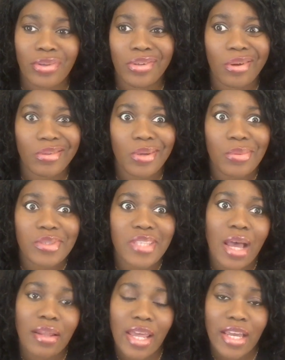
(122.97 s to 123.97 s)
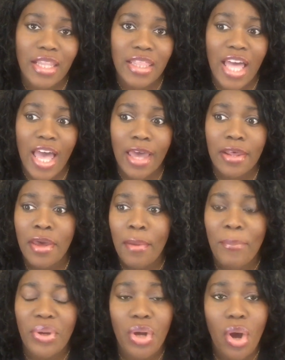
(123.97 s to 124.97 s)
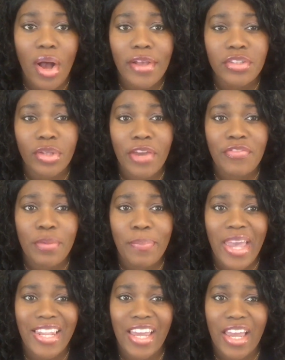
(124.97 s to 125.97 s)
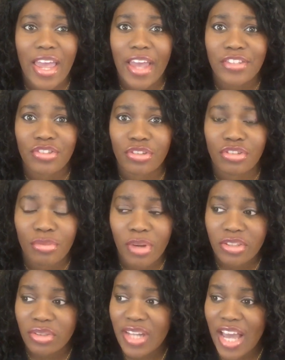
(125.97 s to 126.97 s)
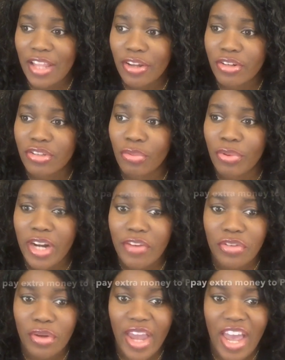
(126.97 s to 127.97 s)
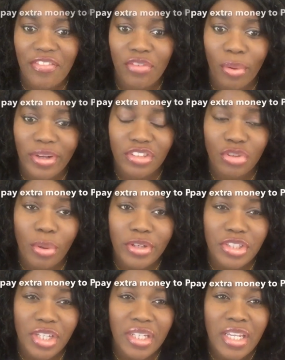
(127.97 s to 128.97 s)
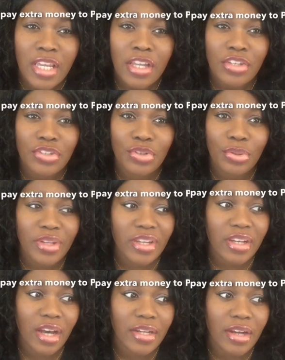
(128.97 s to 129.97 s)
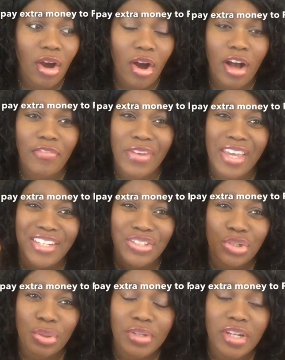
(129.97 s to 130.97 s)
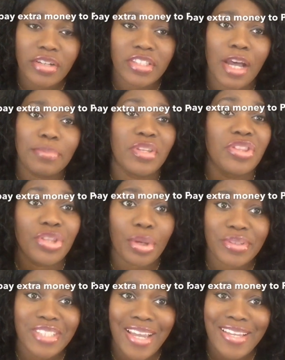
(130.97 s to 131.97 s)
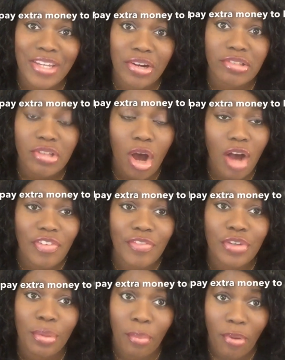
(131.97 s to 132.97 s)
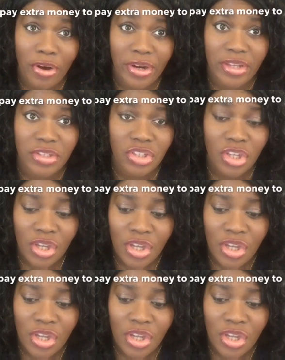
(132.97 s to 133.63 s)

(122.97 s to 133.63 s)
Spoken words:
it don't sound like a lot, but also if you pay like an extra $200 or whatever you have going toward it, you could cut off in 2 years up to 13 years off of your mortgage.